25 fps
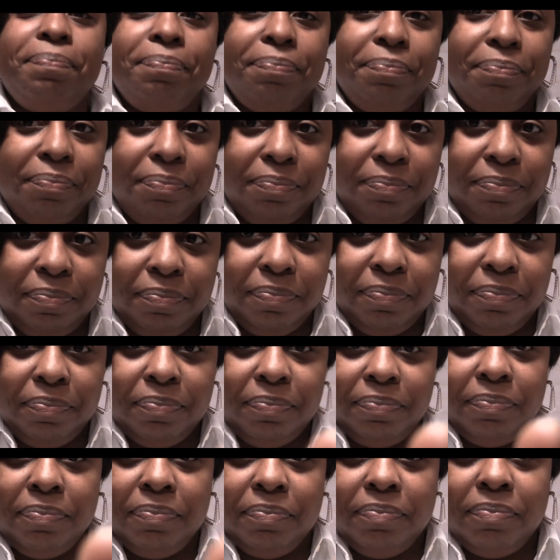
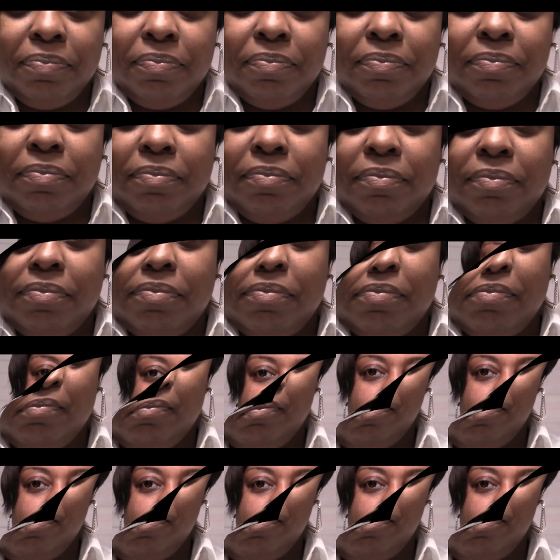No one is speaking in this clip.